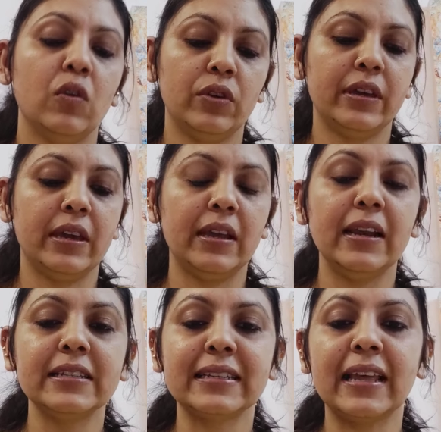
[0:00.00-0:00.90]
Okay,
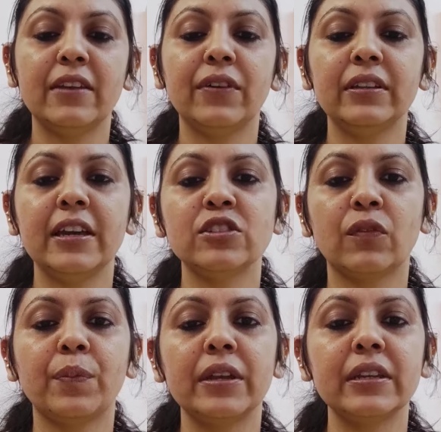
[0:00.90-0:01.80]
let's clarify the Ace
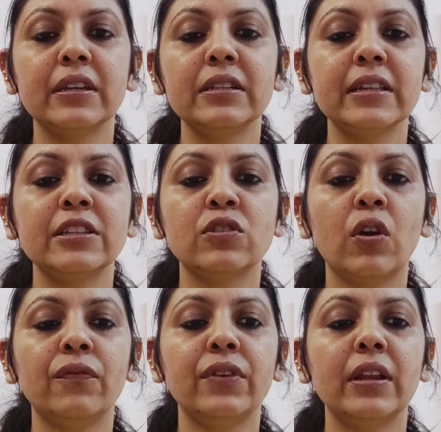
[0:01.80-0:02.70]
of Pentacles as
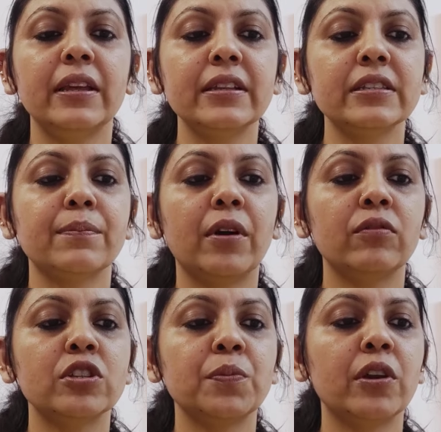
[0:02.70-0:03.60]
your feelings
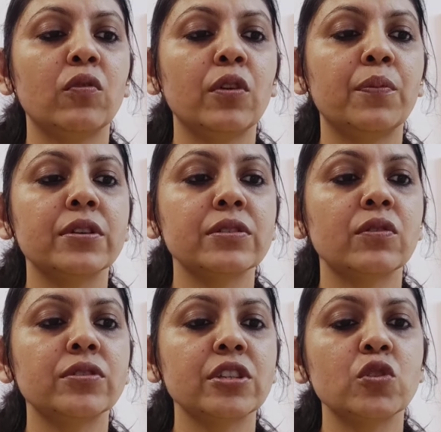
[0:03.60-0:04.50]
about this particular
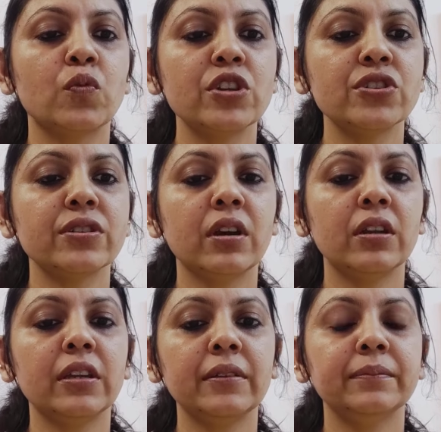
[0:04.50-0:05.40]
person or situation,
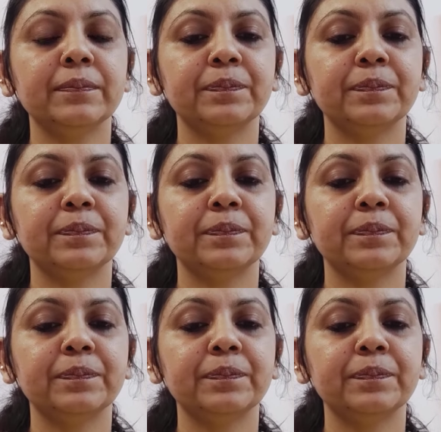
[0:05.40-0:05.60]
honey.